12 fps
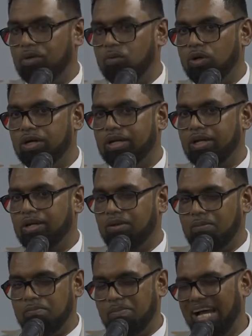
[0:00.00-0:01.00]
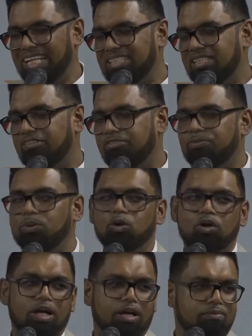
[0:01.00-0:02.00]
are working on a massive
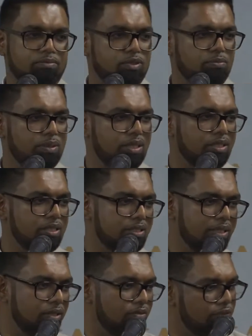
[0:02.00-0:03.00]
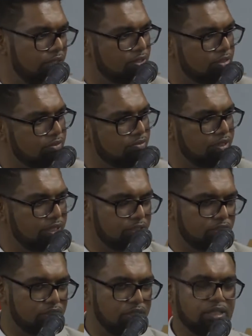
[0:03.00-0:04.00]
program to build this innovation
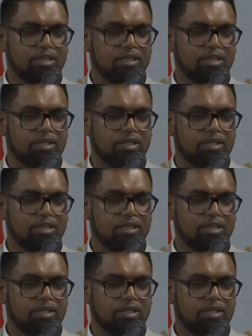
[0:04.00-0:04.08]
village.